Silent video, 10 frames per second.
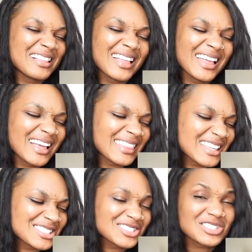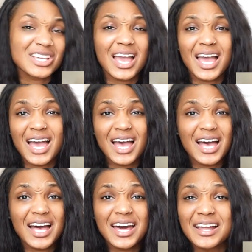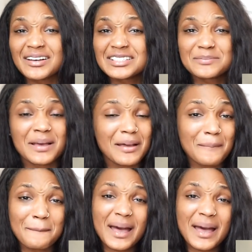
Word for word: like a shadow that's